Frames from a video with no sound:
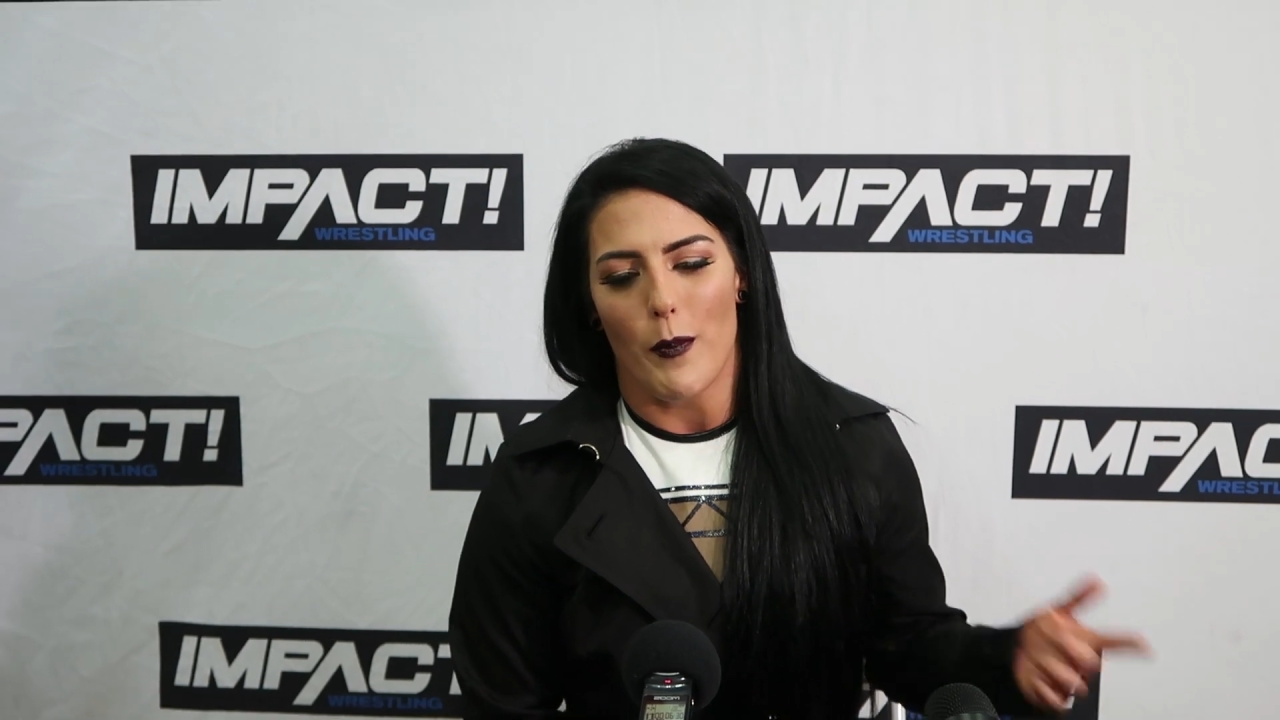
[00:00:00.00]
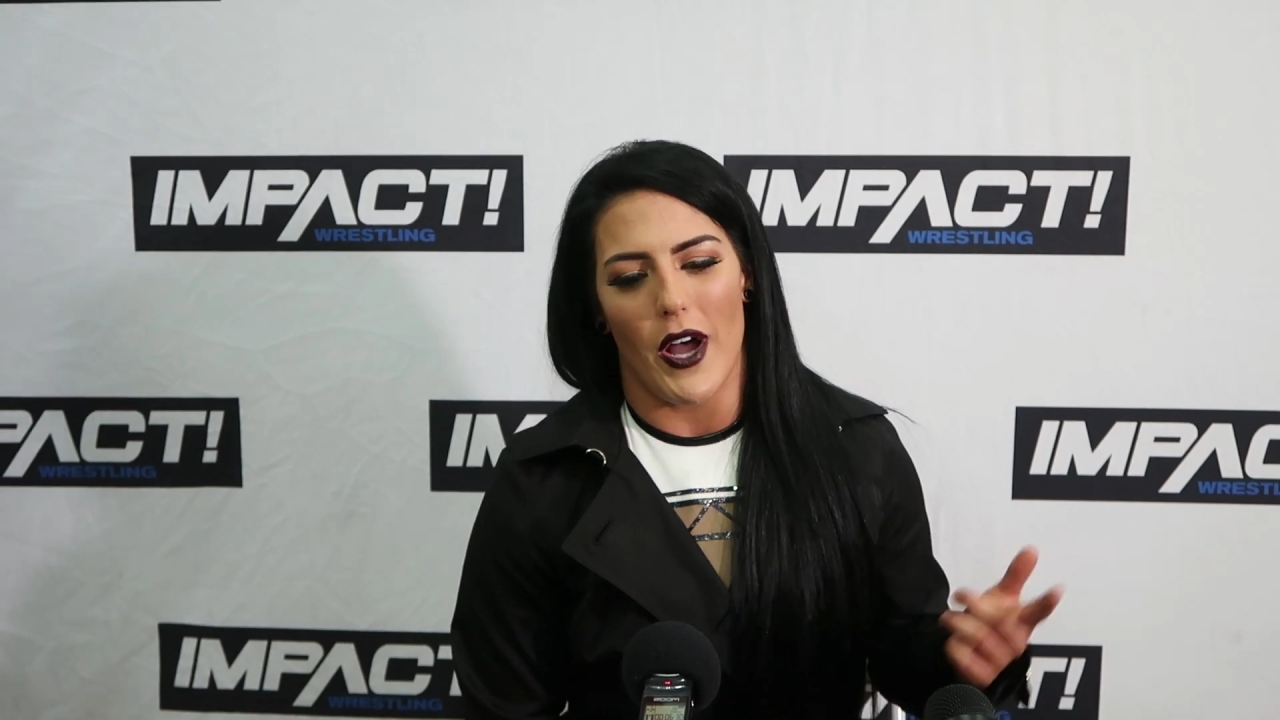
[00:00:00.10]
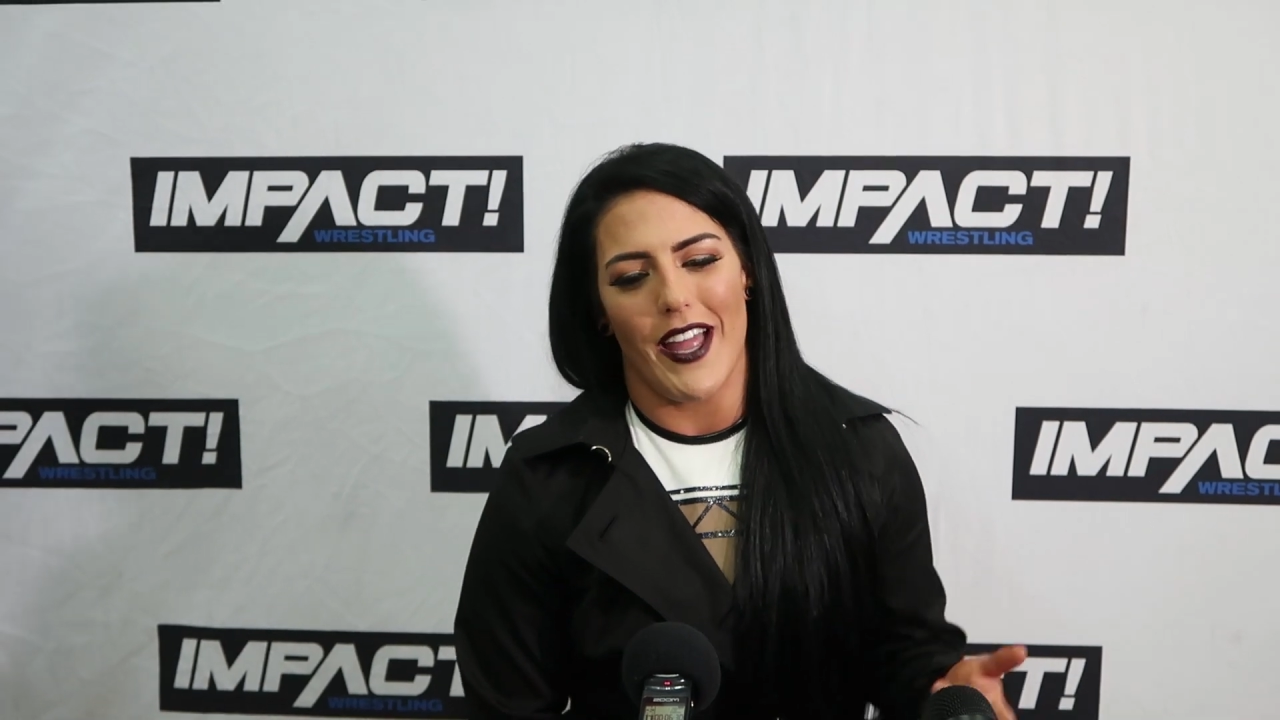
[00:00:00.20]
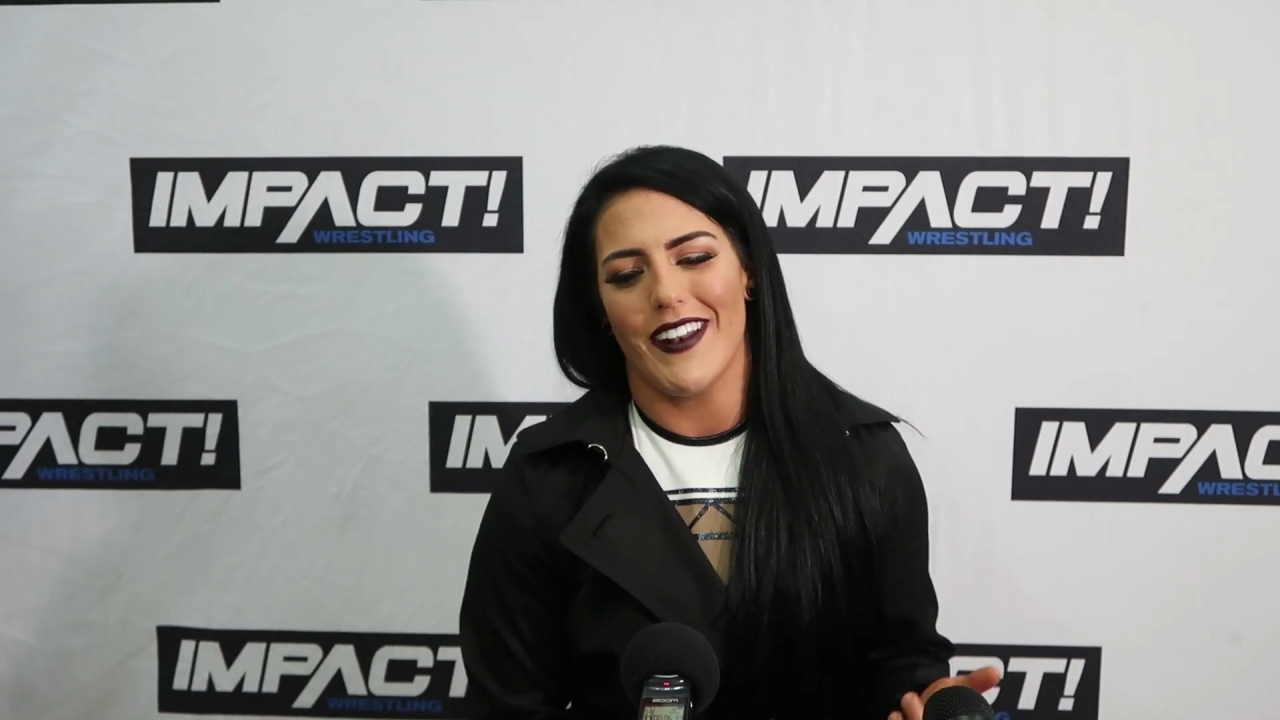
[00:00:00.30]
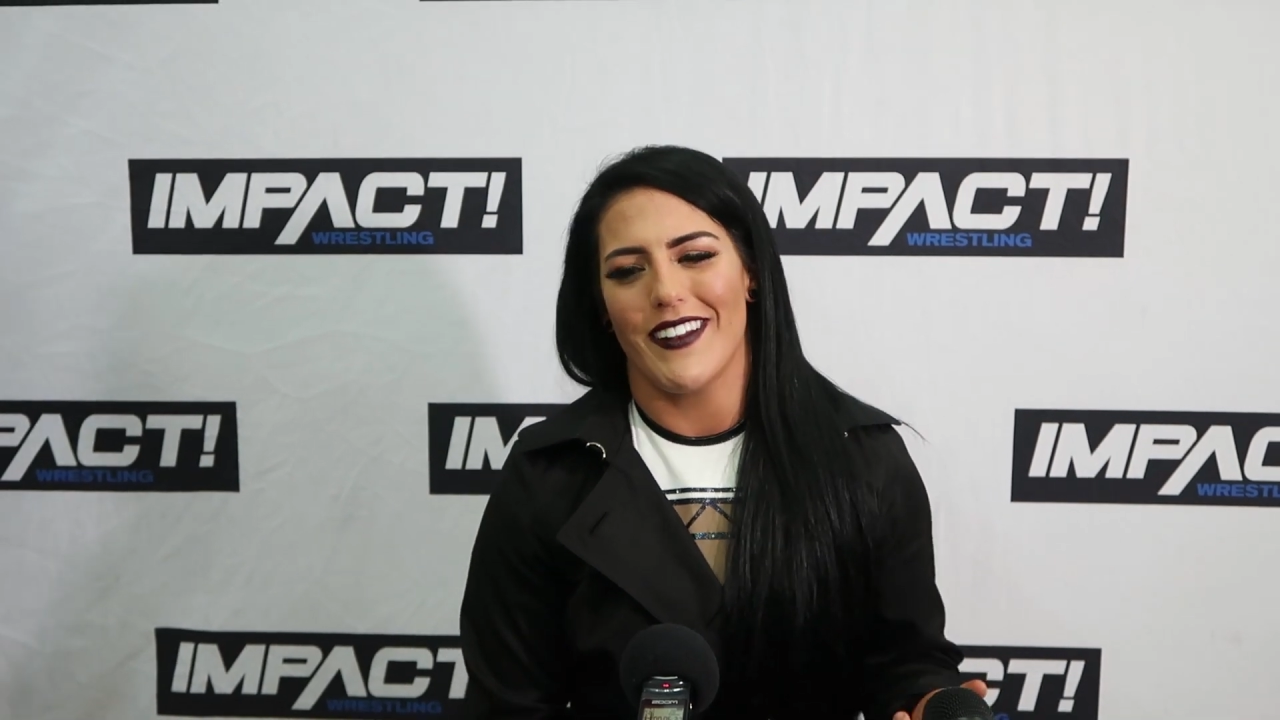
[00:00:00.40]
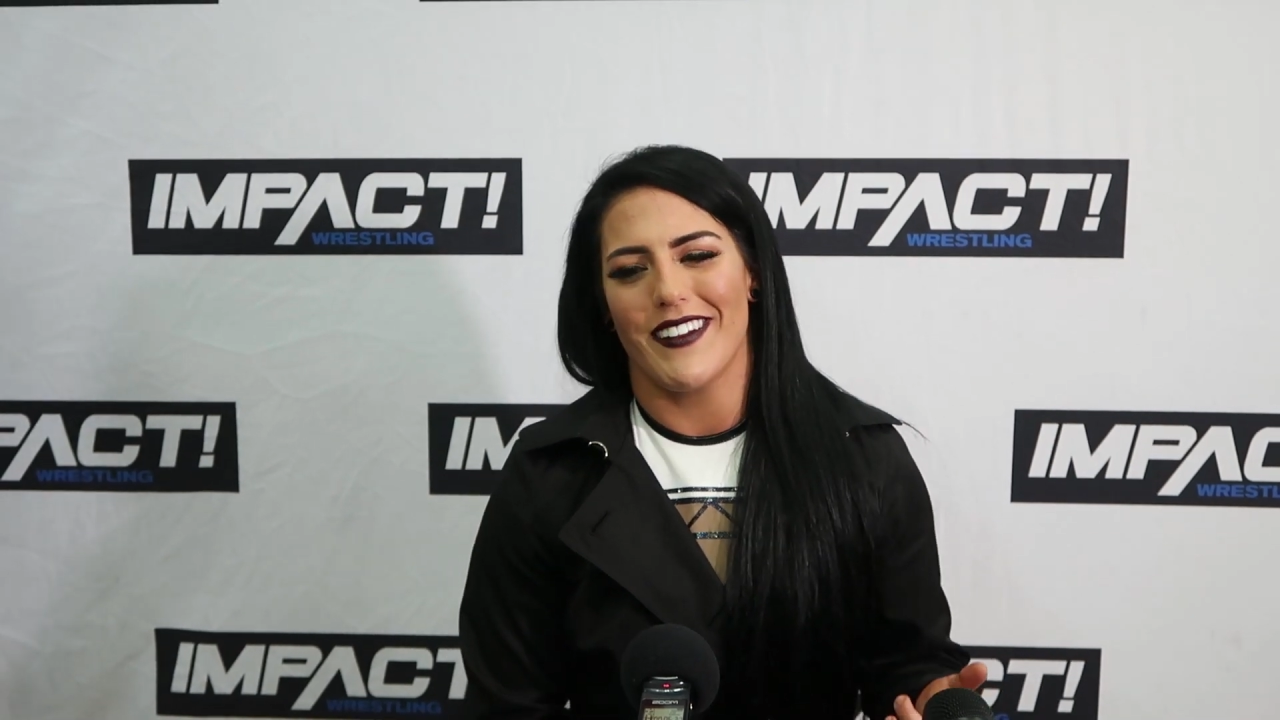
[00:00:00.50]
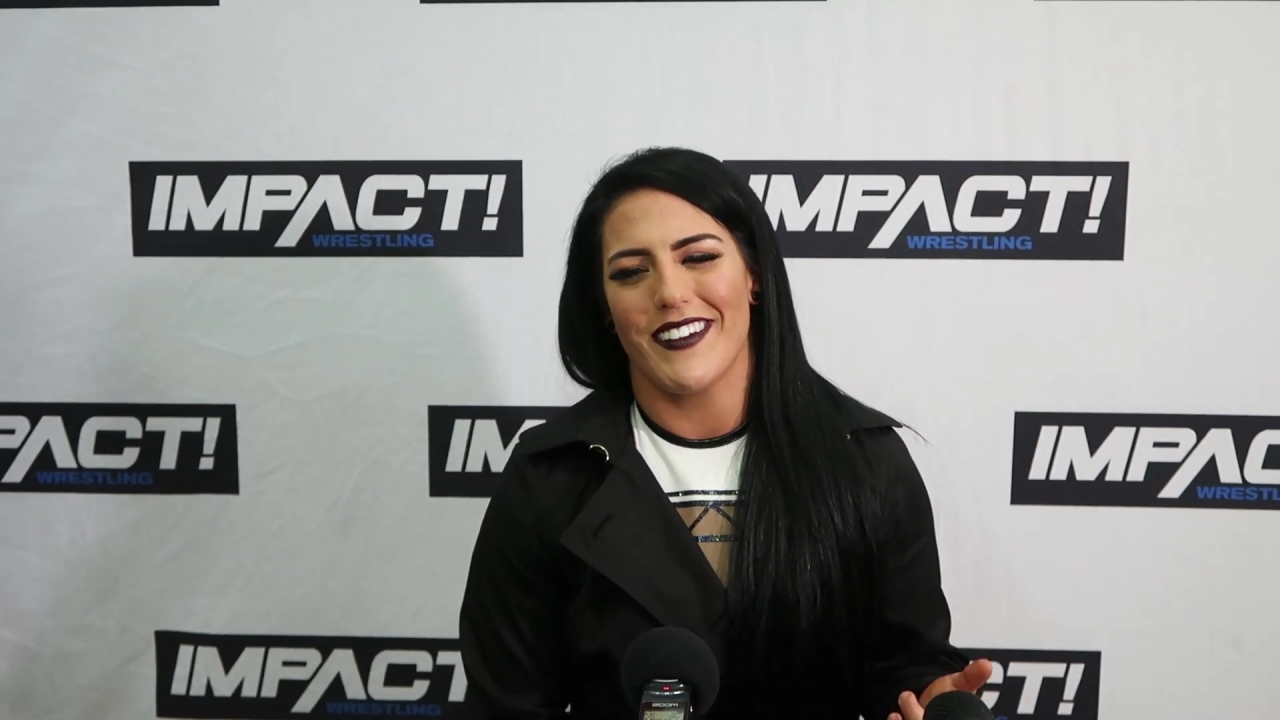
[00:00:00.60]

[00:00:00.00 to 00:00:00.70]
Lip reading: But